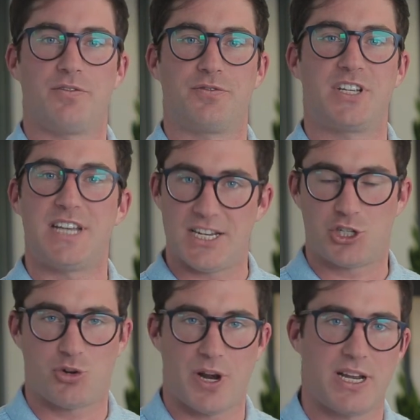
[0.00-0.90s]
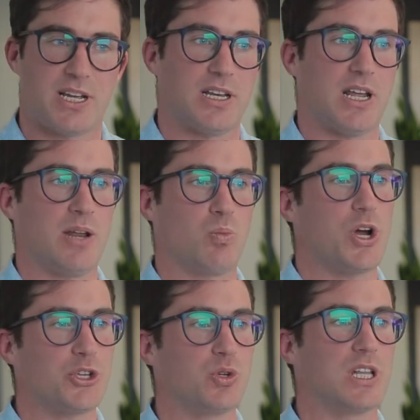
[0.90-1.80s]
today's training and
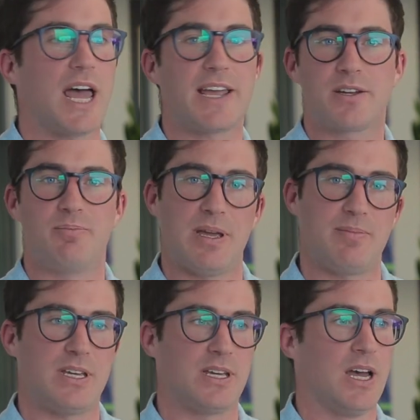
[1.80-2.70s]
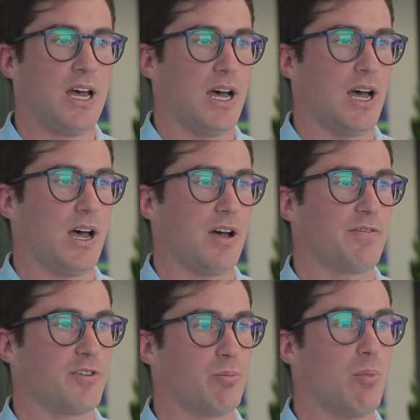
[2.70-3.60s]
what you'd like maybe
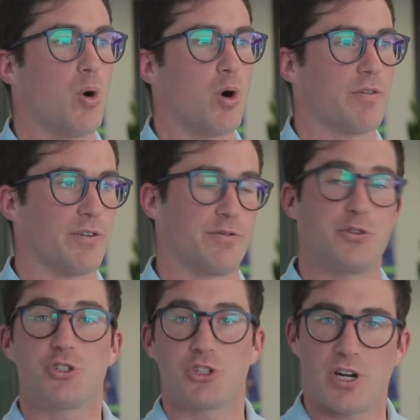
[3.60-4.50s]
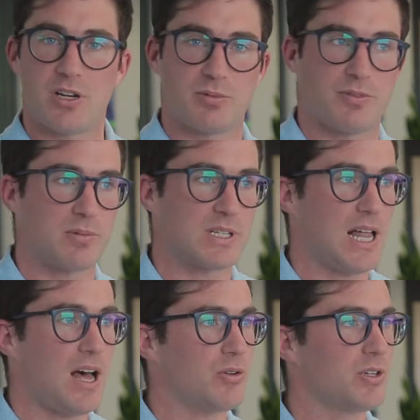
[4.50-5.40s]
for future training on Performance
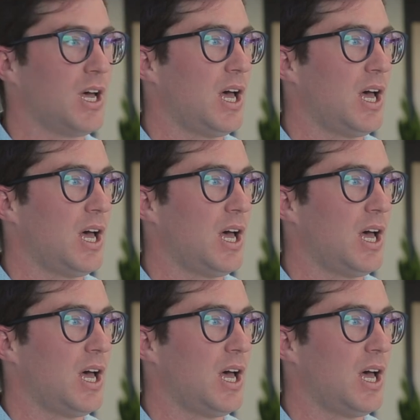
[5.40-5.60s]
Cloud,